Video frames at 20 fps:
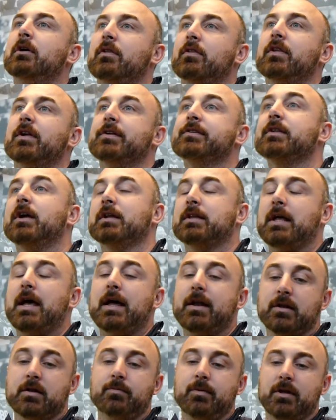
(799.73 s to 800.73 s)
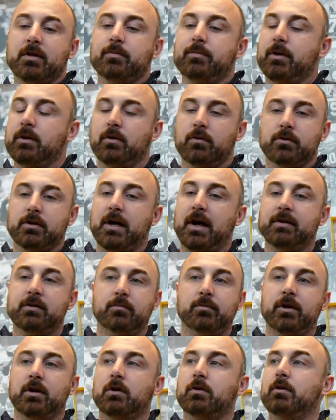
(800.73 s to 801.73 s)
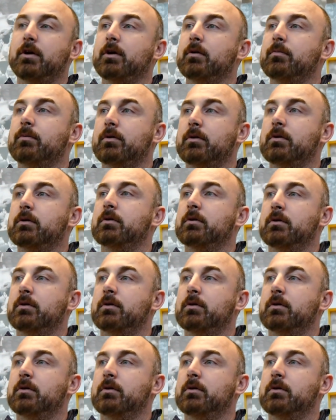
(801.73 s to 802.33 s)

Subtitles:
things like that. It's been, those guys have been incredible.